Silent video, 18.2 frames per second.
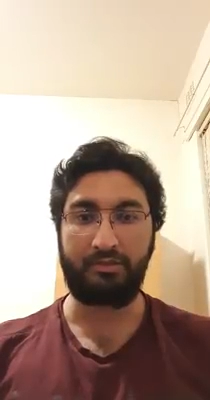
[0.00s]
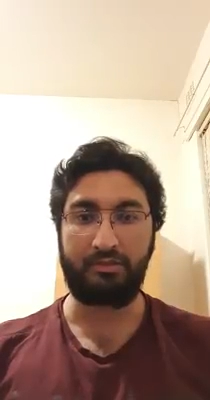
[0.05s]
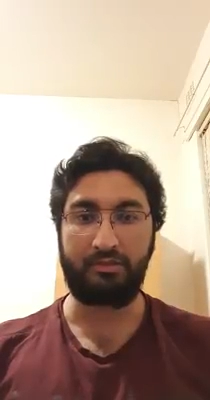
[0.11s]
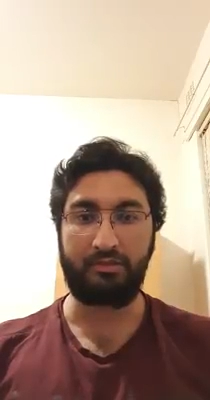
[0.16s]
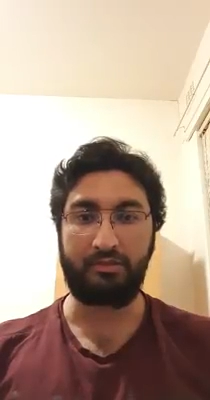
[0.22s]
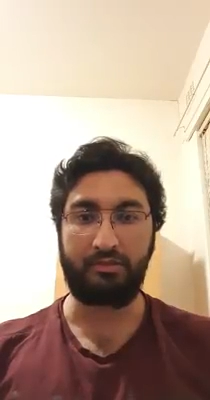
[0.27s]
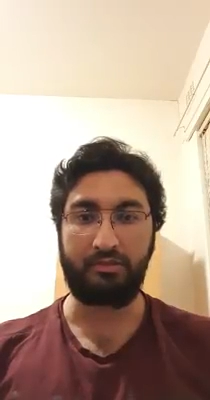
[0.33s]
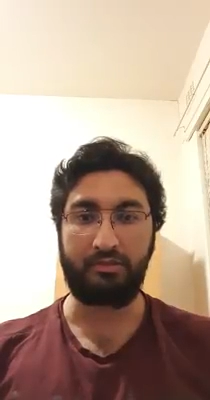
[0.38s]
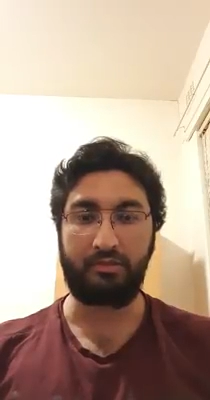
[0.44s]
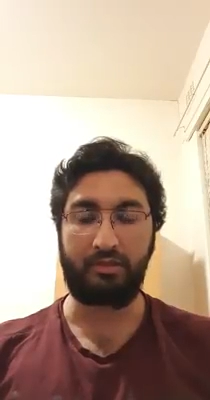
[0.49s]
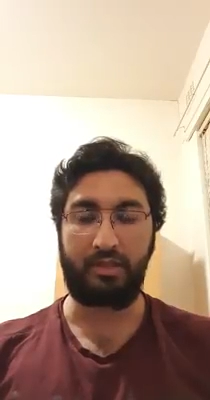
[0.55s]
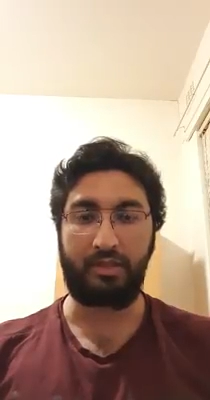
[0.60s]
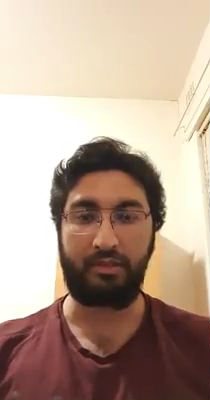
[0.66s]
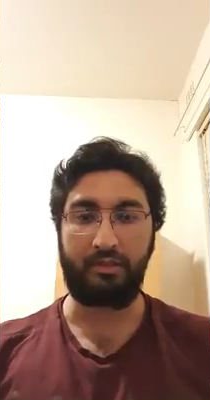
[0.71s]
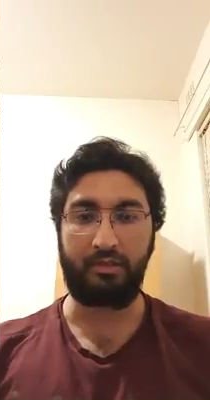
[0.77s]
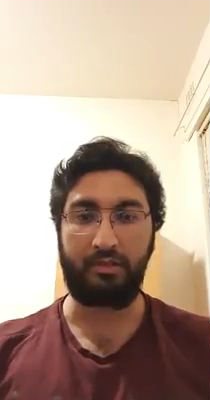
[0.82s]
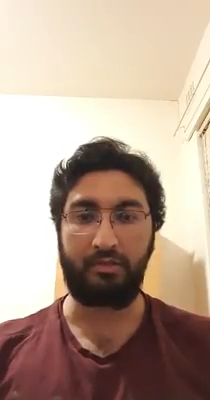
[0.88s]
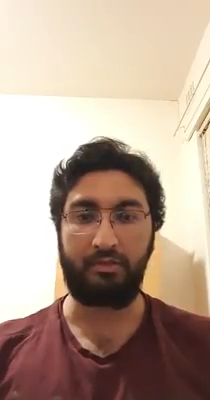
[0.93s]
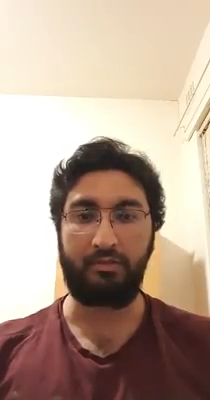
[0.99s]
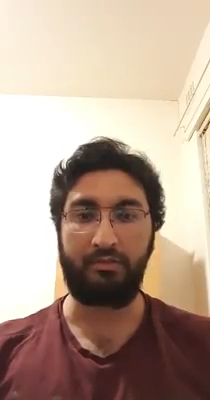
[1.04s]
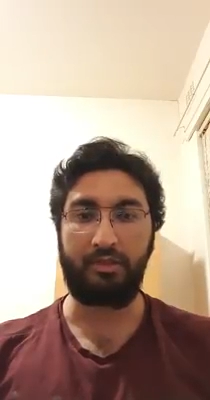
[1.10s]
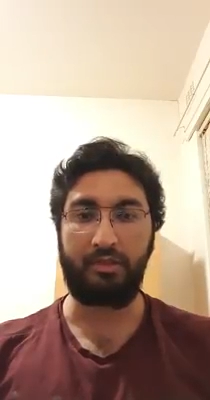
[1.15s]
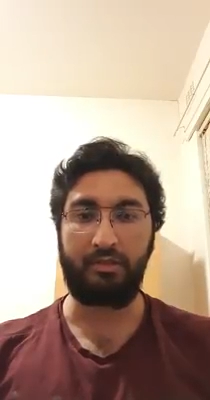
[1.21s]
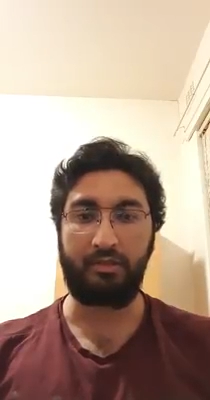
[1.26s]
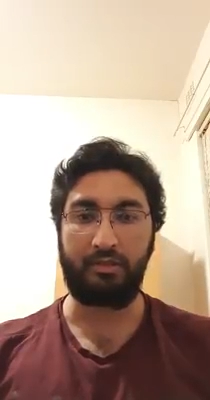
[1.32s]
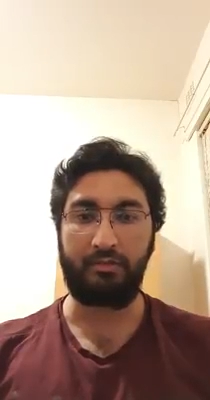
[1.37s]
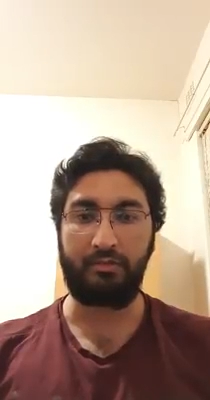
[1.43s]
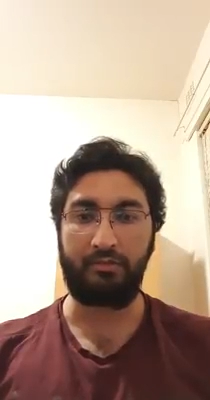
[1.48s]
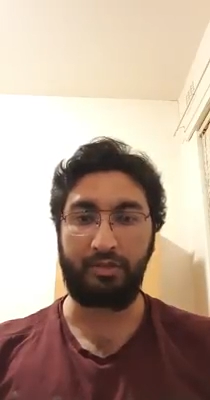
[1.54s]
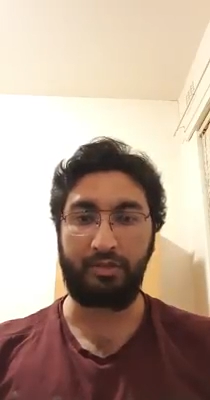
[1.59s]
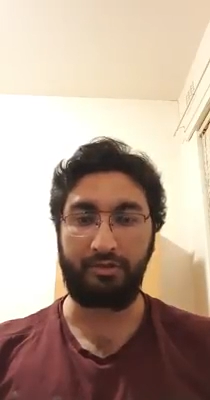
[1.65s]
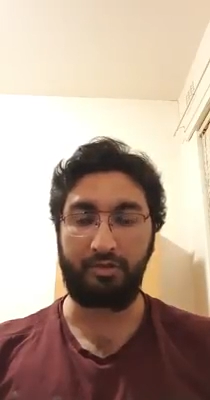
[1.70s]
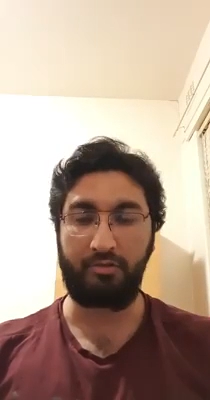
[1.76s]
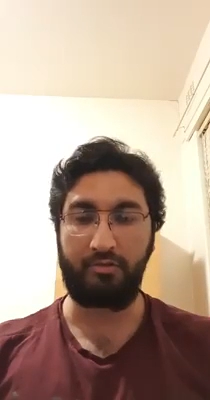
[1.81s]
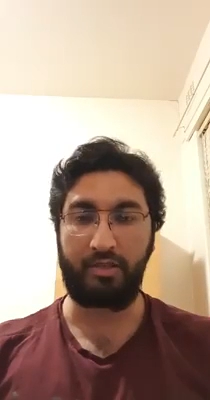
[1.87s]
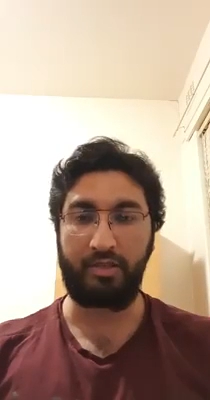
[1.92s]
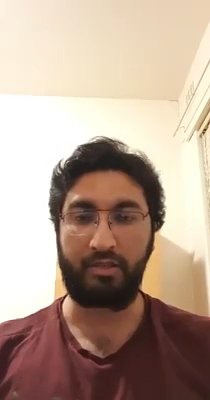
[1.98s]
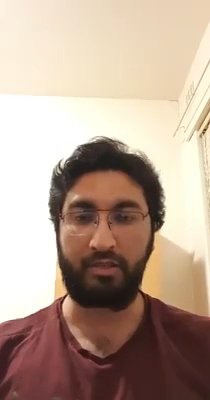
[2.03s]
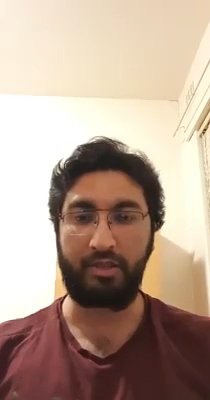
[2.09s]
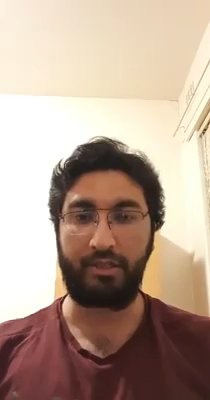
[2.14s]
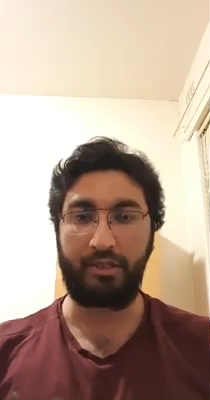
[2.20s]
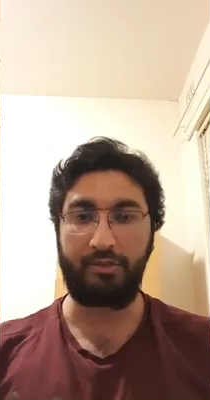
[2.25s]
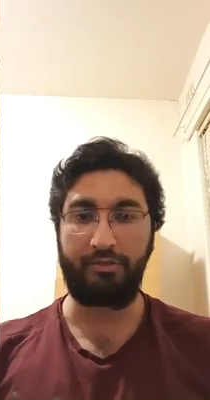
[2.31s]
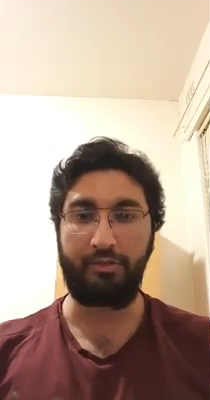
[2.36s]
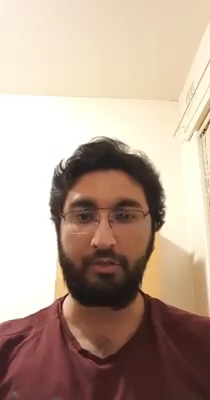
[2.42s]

right now in Virgil van Dijk,